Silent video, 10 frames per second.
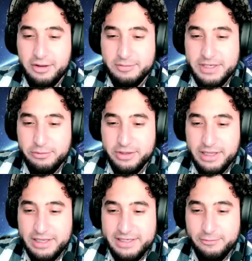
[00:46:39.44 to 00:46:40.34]
comes out with the
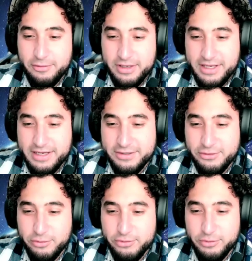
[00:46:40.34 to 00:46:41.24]
lightsaber and attacks the
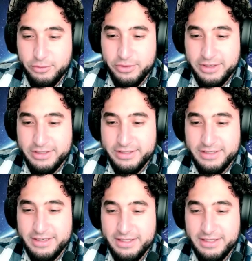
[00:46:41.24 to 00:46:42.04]
stormtrooper ducks.